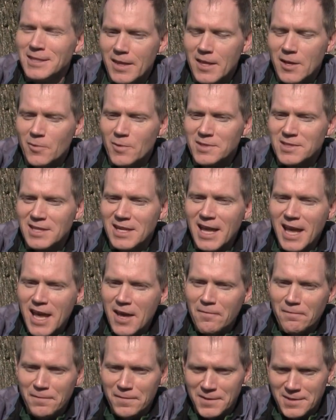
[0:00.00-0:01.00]
There was an
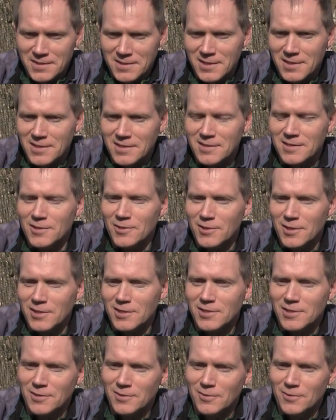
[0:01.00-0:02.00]
emphasis you
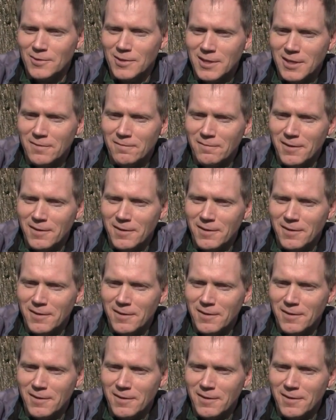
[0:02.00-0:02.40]
could do in